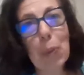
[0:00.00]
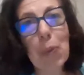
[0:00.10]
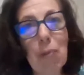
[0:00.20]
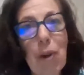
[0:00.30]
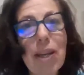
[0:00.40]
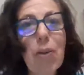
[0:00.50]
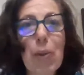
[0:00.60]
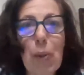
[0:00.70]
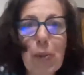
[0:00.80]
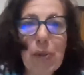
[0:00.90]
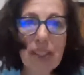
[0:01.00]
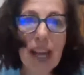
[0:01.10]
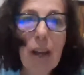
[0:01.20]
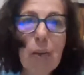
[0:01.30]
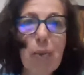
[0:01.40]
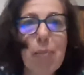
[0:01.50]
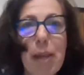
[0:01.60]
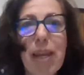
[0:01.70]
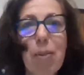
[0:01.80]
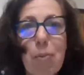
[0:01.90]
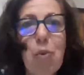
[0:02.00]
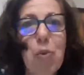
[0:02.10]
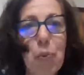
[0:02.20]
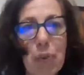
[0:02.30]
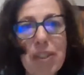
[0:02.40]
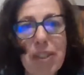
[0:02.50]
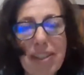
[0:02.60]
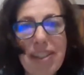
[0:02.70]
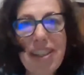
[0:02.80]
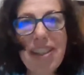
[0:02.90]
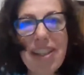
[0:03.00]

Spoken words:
When we write our goals down, we make them more real,